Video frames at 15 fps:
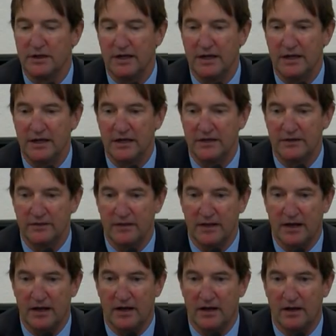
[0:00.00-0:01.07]
And
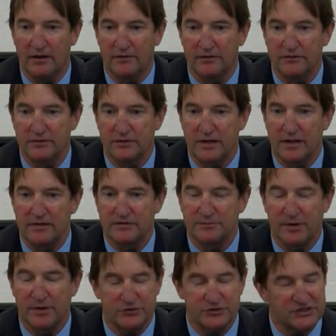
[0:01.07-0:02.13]
uh, it's
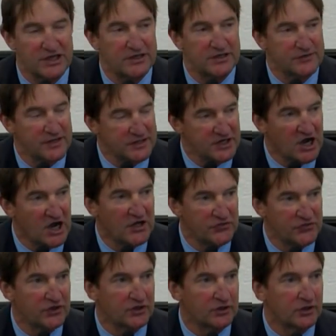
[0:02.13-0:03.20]
my understanding they
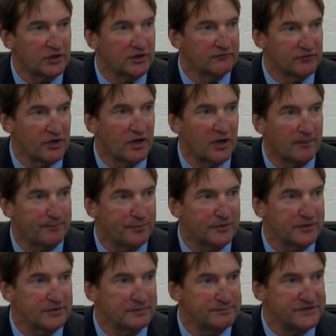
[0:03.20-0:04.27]
cut the glove
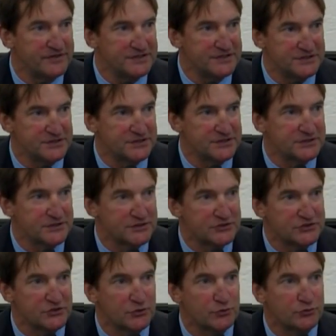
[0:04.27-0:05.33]
up in pieces, and
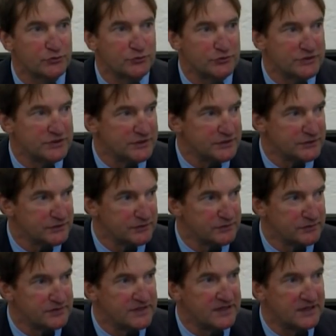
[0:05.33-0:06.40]
so the
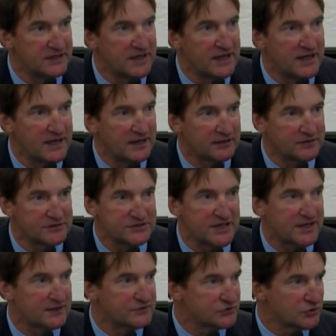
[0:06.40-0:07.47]
DNA analysts
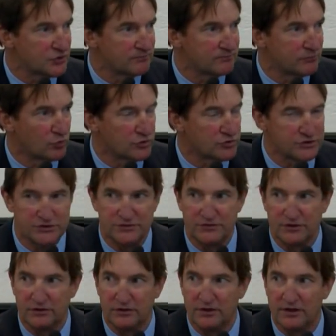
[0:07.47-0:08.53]
had certain portions of
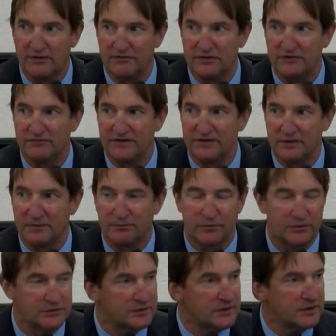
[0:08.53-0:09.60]
the glove, and the
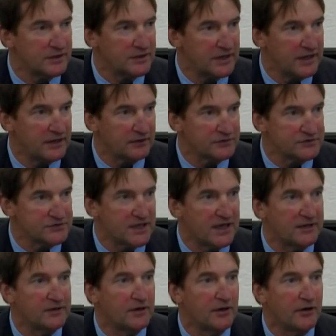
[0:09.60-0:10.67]
fingerprint analysts
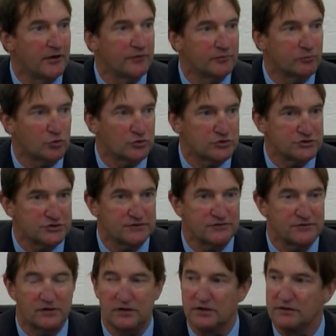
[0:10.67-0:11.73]
had other portions of
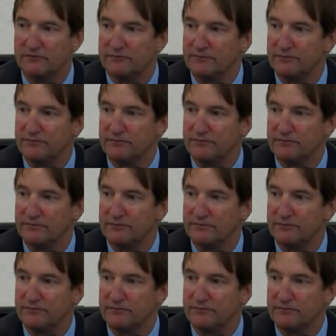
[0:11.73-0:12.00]
the glove.